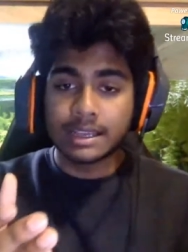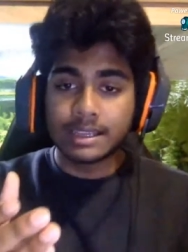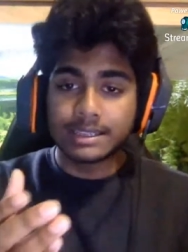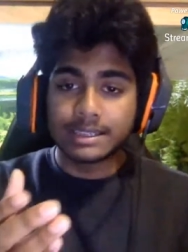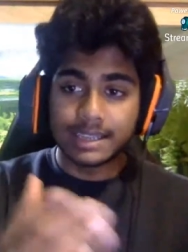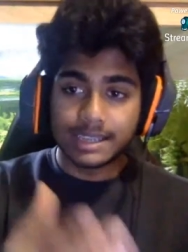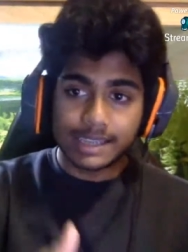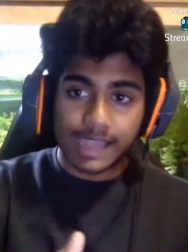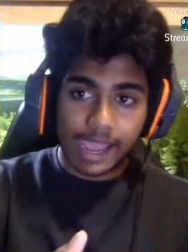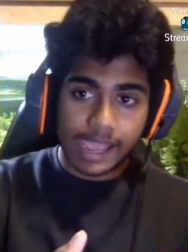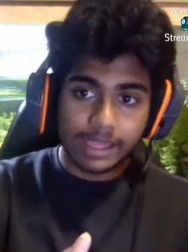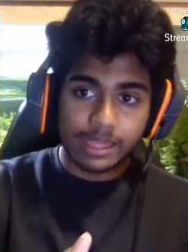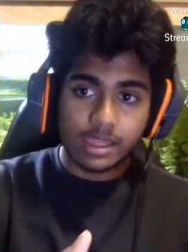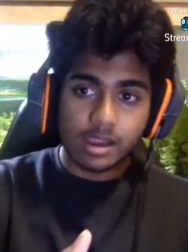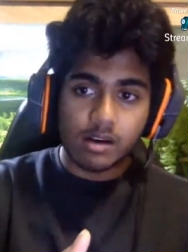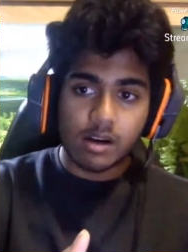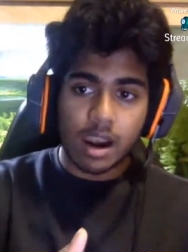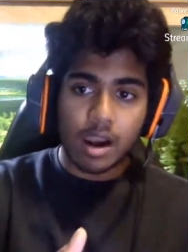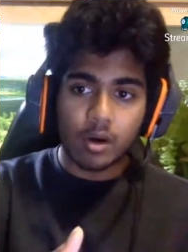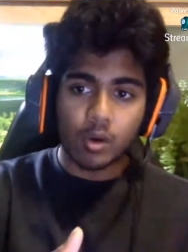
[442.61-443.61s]
sedate
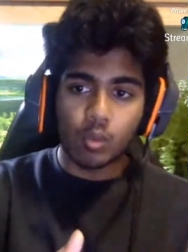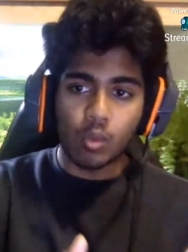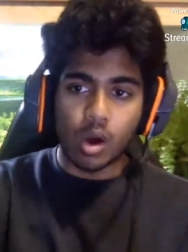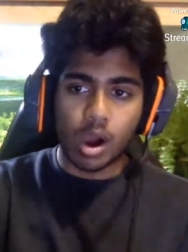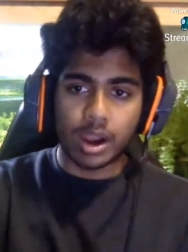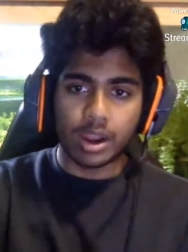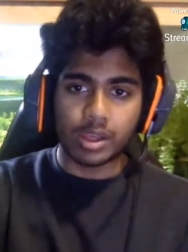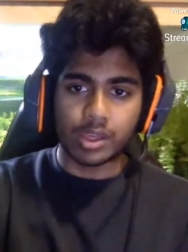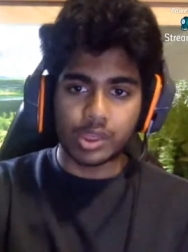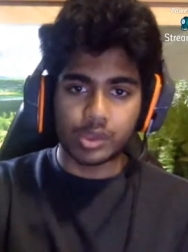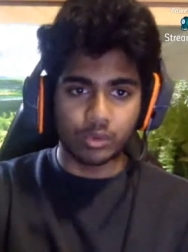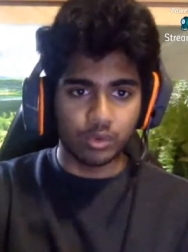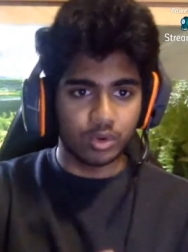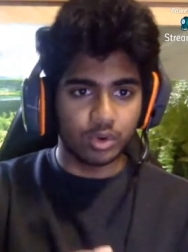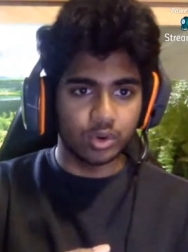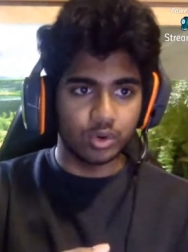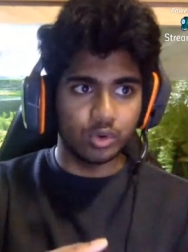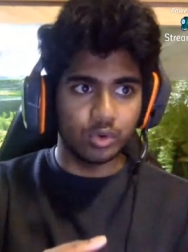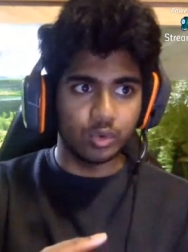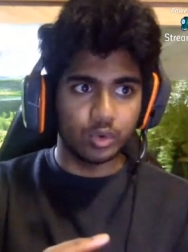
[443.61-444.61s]
their arowana
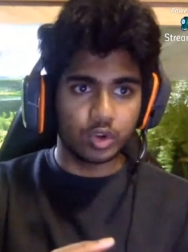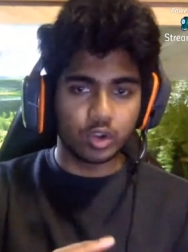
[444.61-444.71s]
through